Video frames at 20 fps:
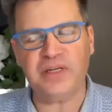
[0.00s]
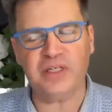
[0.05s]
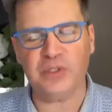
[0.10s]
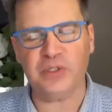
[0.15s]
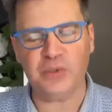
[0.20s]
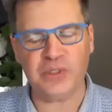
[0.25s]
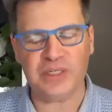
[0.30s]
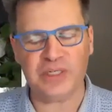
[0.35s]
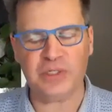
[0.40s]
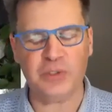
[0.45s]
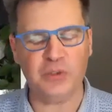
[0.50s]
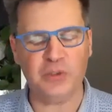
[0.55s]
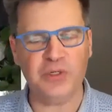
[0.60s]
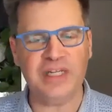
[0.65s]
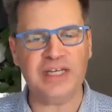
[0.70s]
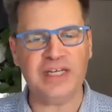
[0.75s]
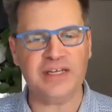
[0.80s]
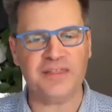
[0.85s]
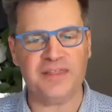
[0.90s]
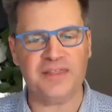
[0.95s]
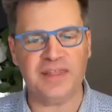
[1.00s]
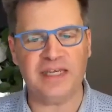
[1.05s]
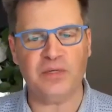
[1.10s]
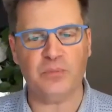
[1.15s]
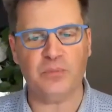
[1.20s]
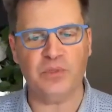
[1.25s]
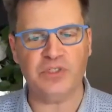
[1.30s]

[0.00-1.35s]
unique thing,